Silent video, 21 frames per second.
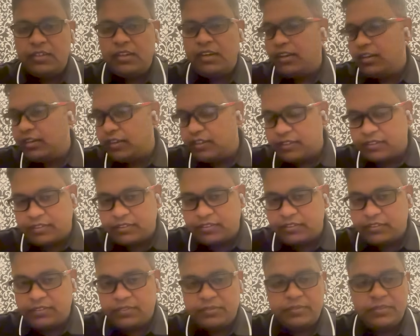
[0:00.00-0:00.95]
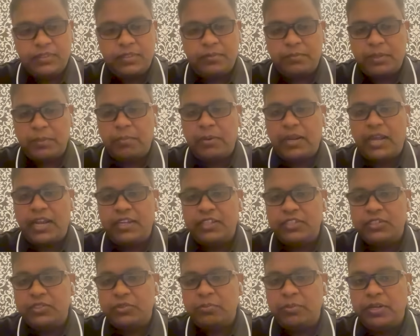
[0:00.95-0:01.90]
and you know, the plan
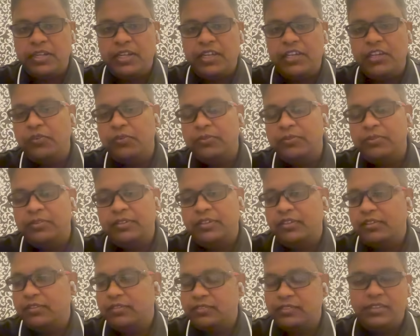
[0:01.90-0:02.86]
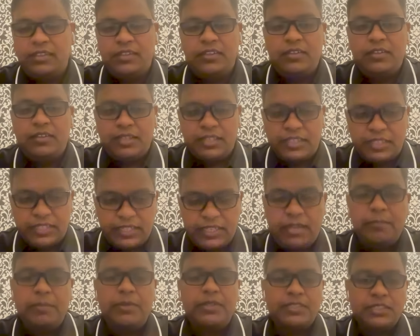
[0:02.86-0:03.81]
is to bring a new, you know,
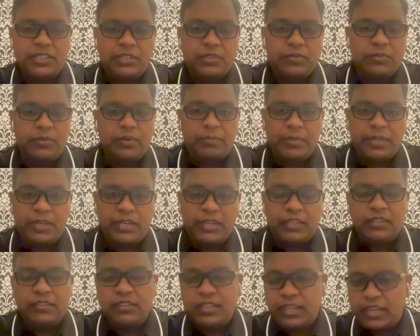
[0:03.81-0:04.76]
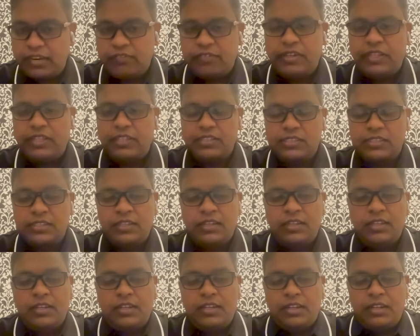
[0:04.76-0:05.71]
gamers into Web3 NFTs,
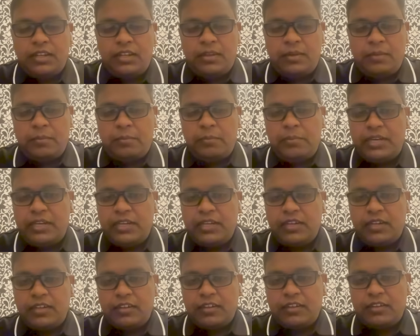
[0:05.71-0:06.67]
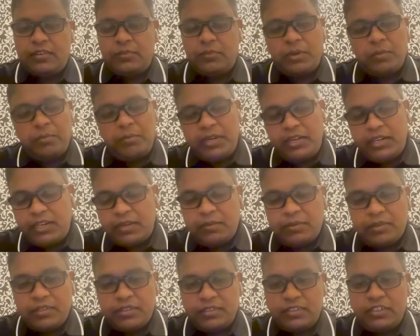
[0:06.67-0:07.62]
bring 1
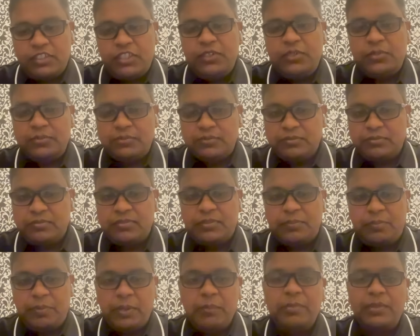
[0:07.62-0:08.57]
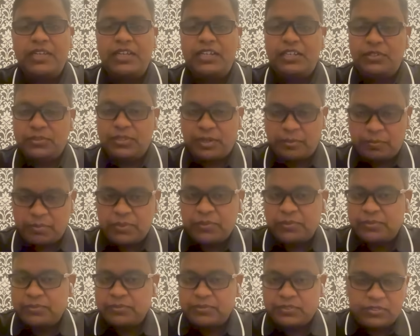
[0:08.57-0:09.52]
million new people into
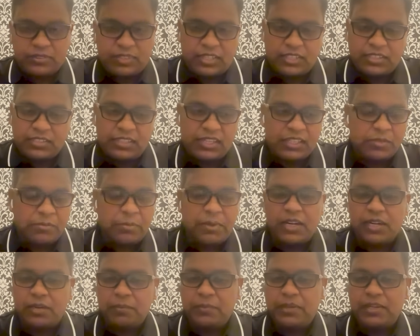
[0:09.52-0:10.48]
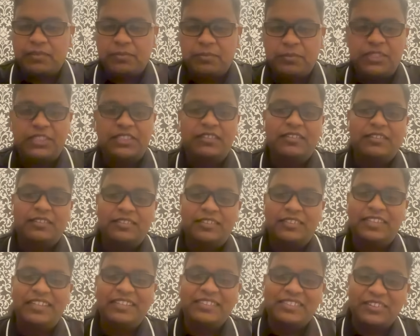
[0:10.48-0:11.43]
crypto. So that's my ultimate mission,
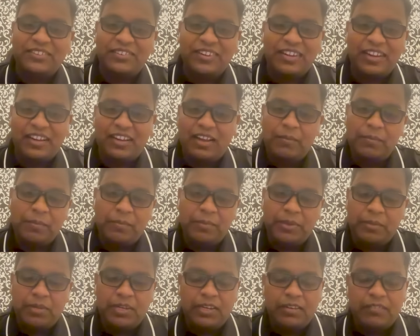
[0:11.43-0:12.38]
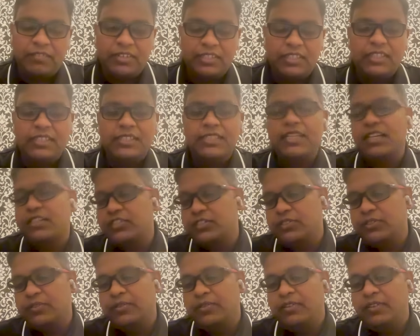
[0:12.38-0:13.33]
right? So I'm a big believer in this tech.
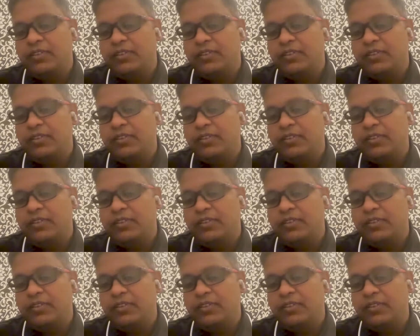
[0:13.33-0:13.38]
So